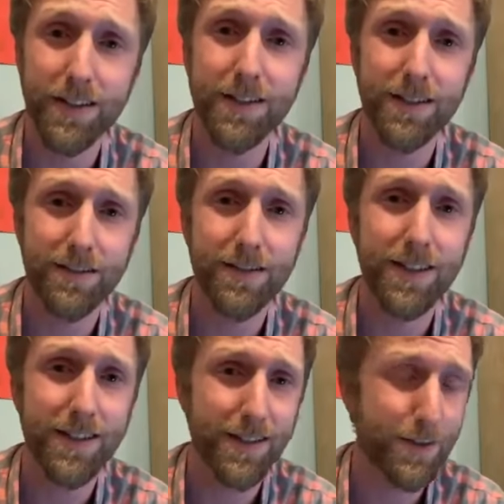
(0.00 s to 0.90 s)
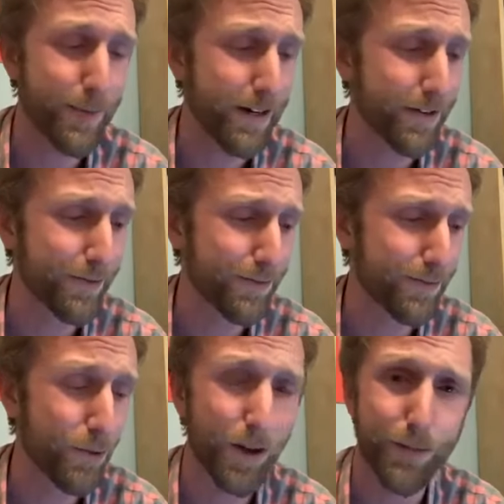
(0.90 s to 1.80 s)
It's a decent amount of
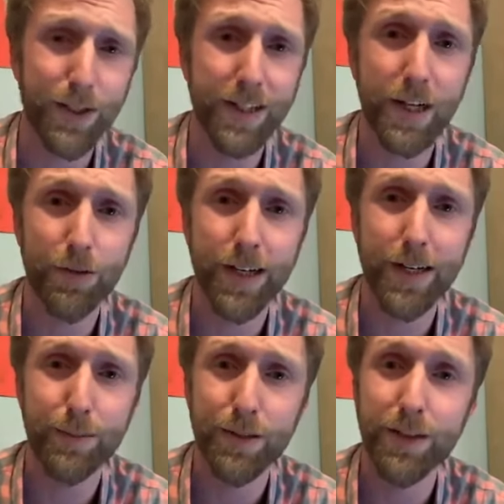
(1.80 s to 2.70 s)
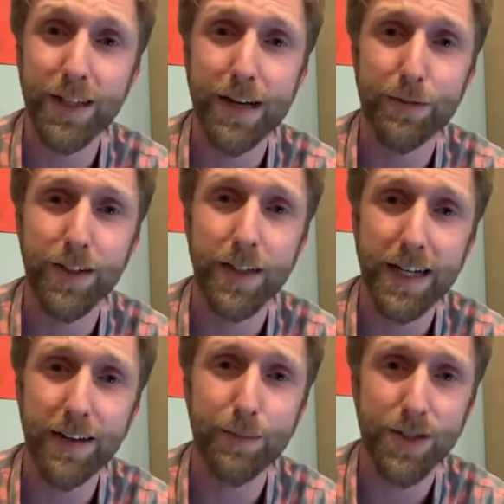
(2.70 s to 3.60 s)
work put in already, but really I feel like
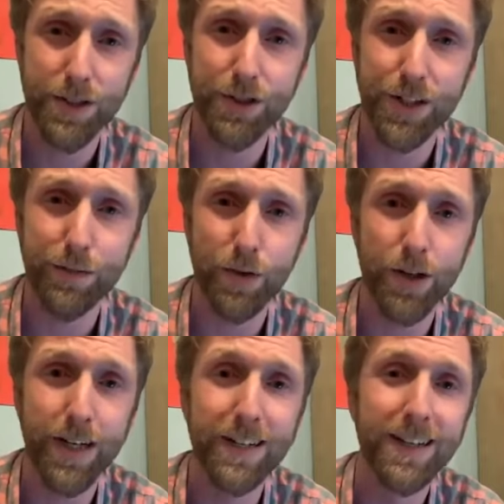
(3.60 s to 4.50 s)
I've been searching for it.